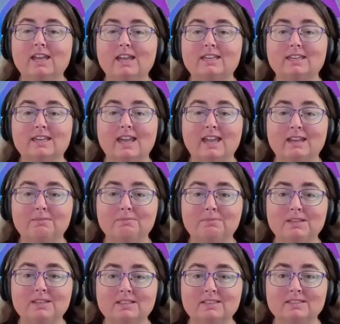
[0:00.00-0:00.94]
It can
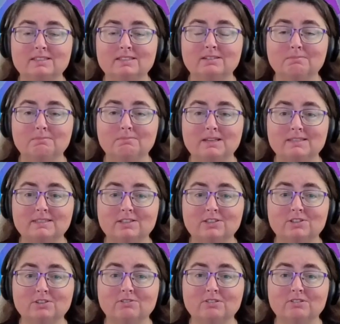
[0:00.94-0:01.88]
be instant
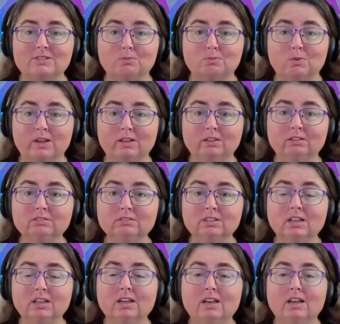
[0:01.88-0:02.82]
messenger as well.
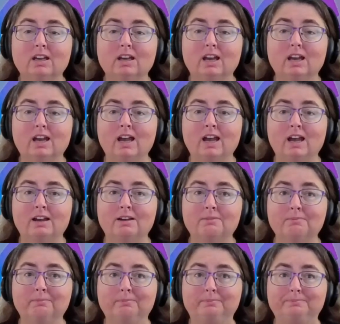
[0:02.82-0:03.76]

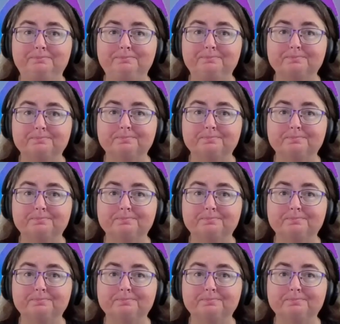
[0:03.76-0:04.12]
It